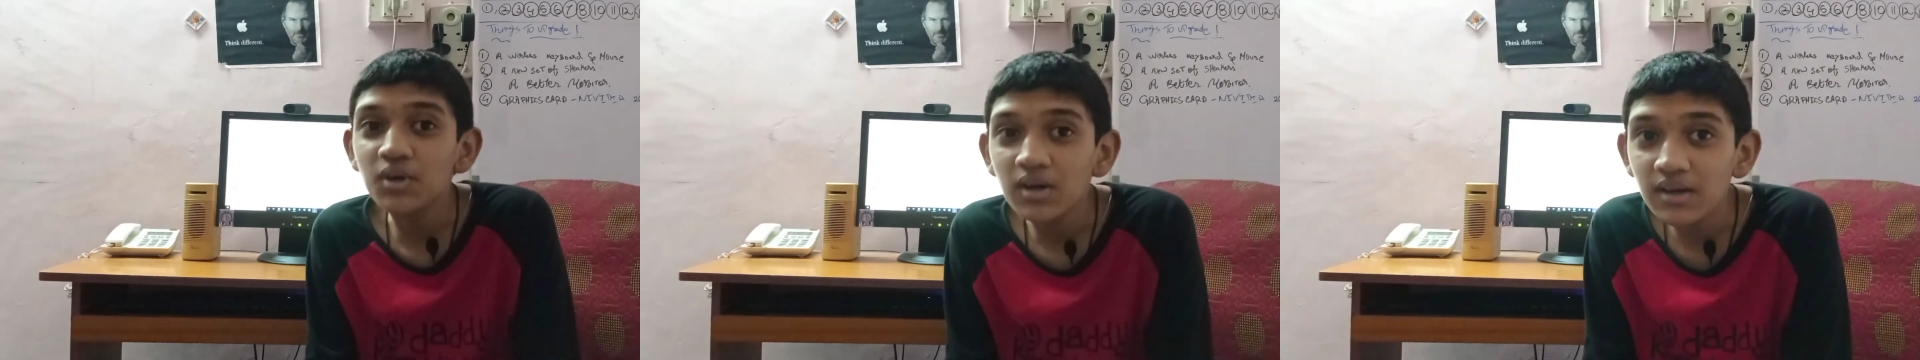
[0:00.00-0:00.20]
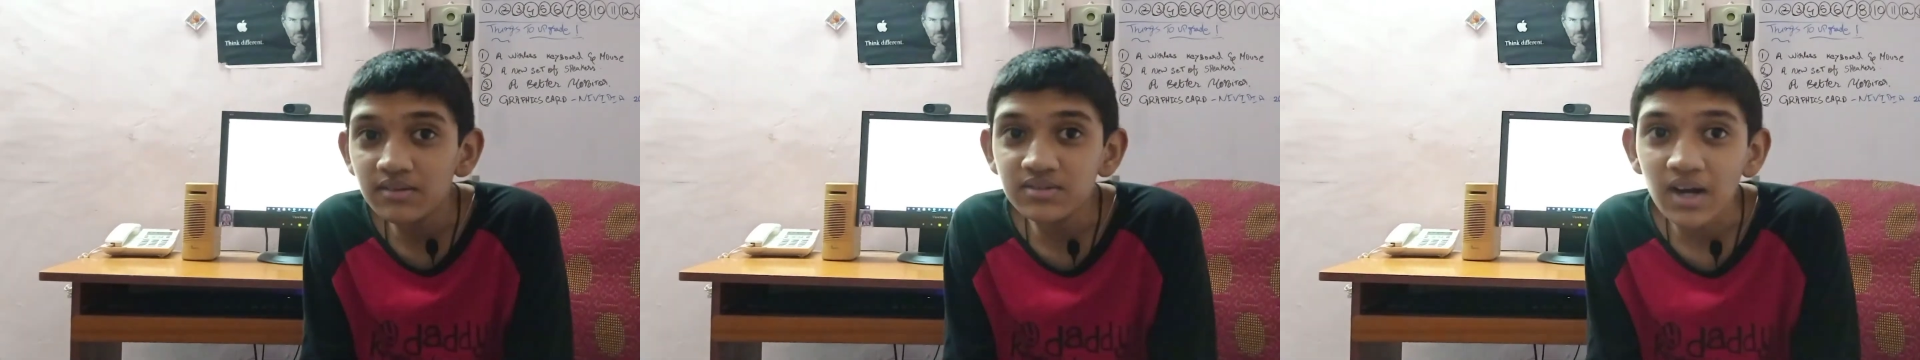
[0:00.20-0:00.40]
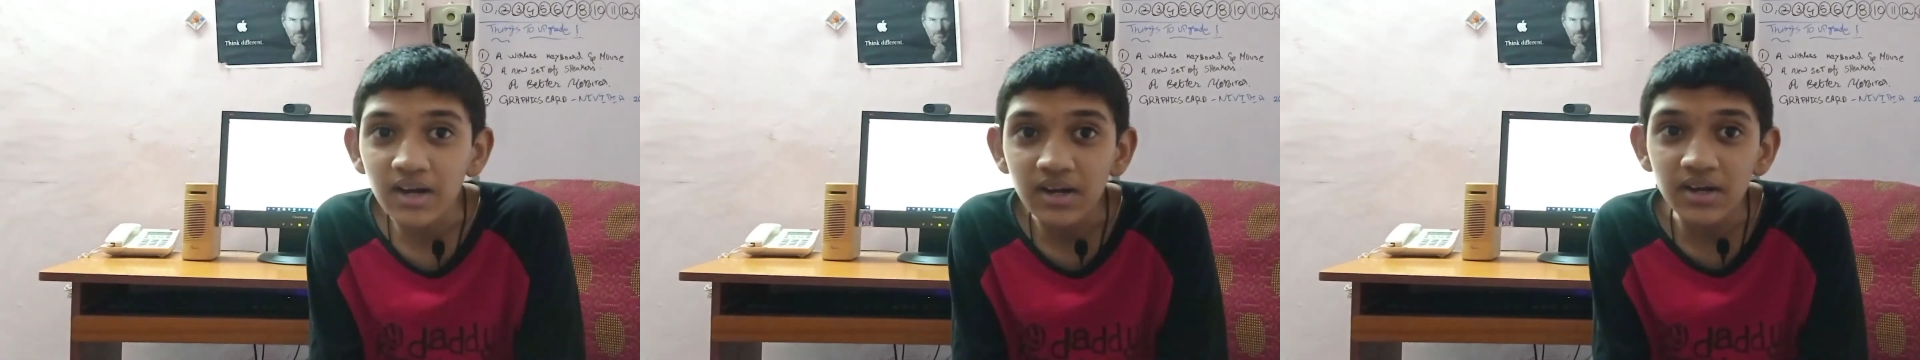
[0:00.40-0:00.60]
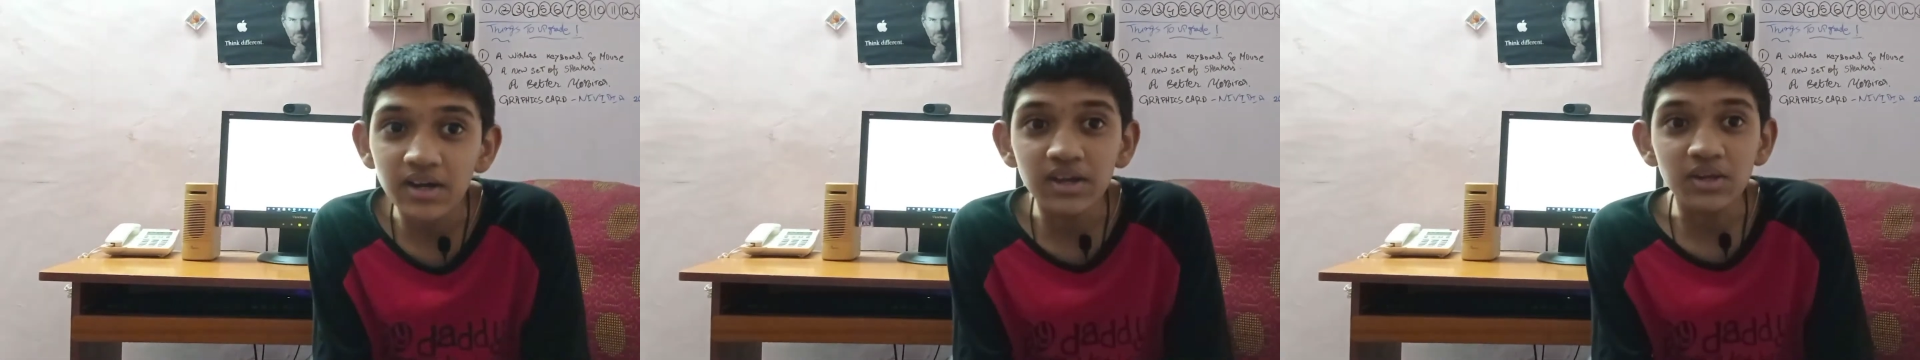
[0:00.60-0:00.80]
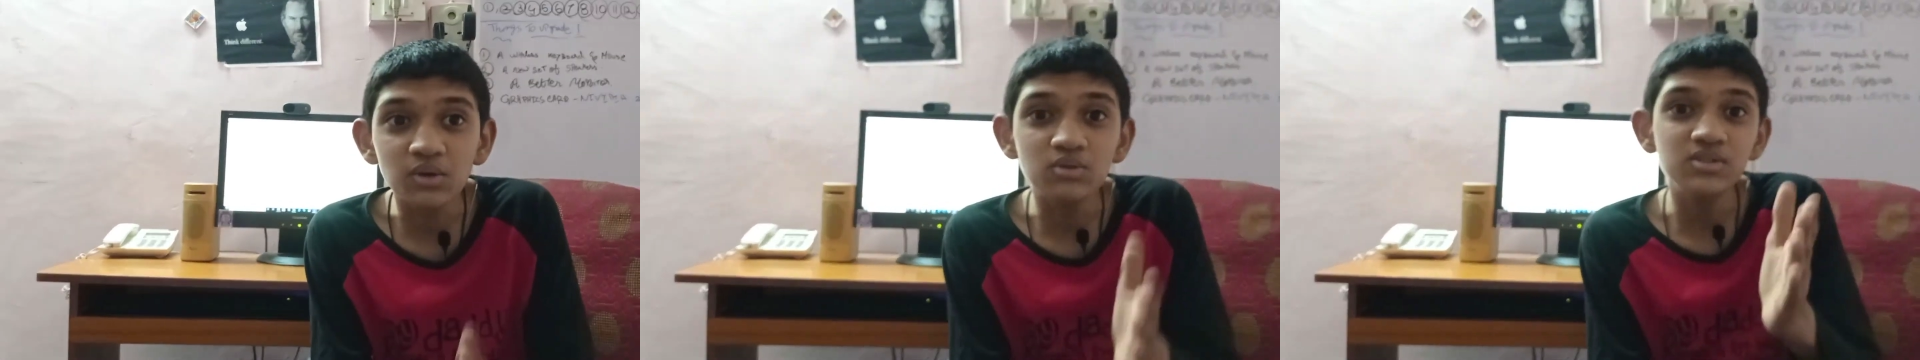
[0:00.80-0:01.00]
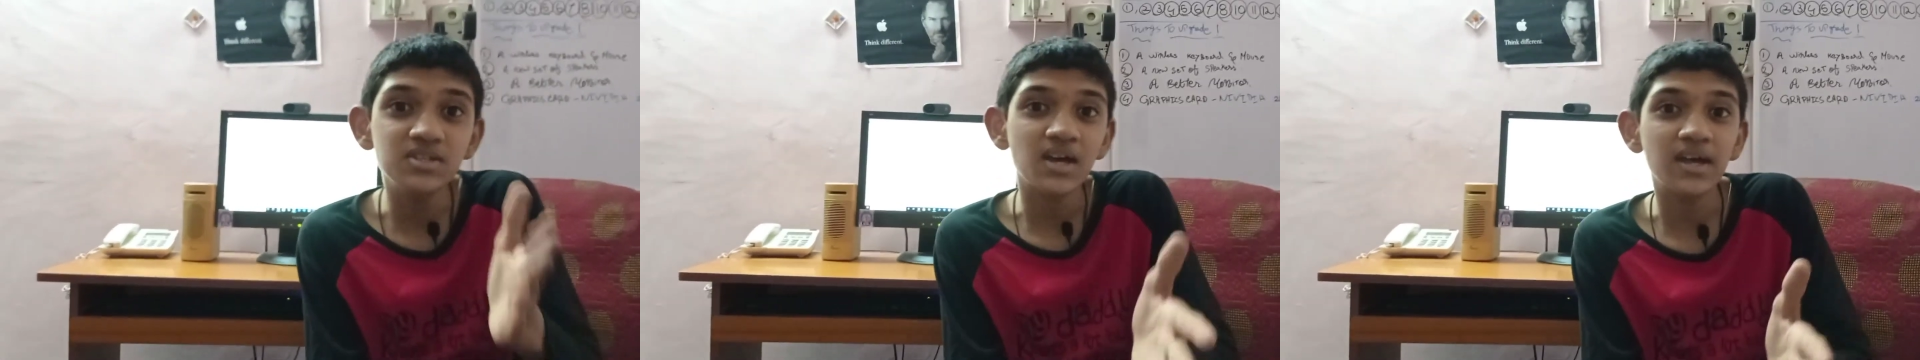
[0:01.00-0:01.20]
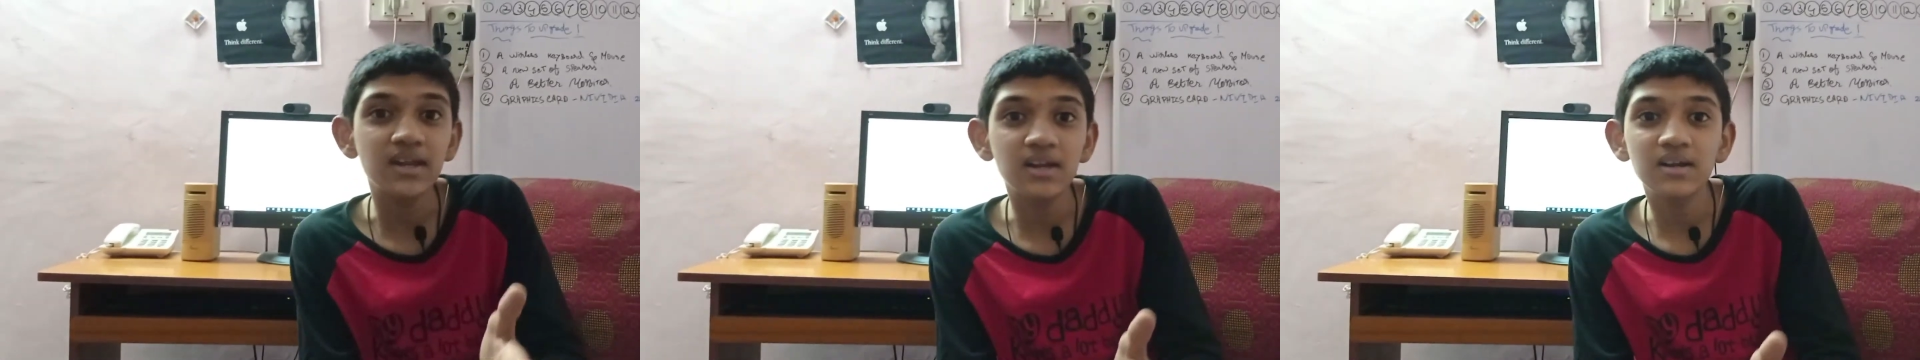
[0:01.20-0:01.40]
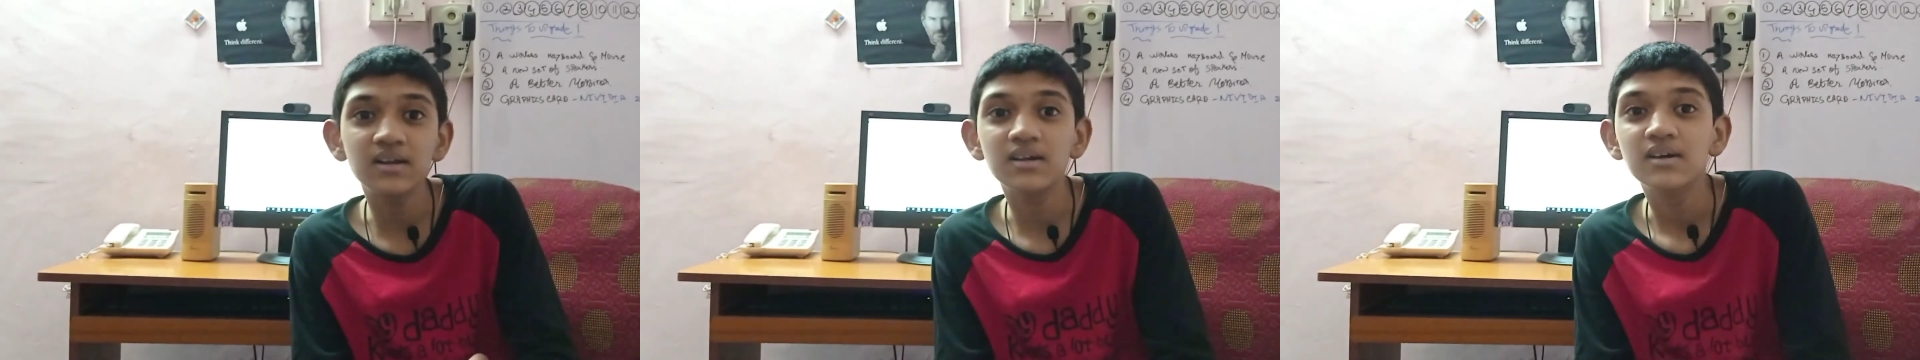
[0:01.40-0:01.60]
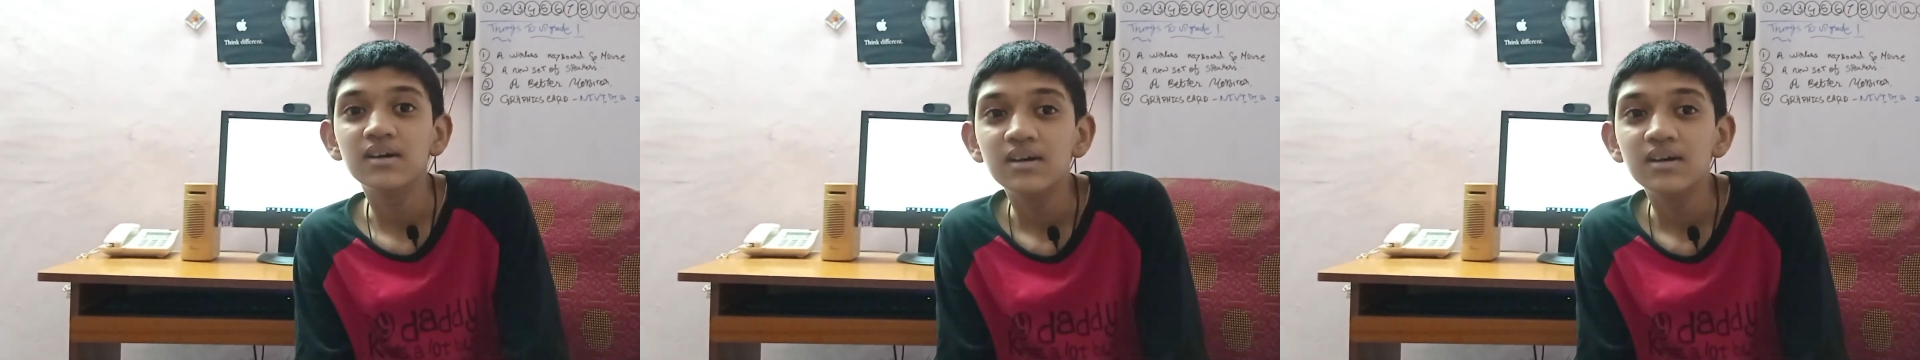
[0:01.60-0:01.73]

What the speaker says: have started a new channel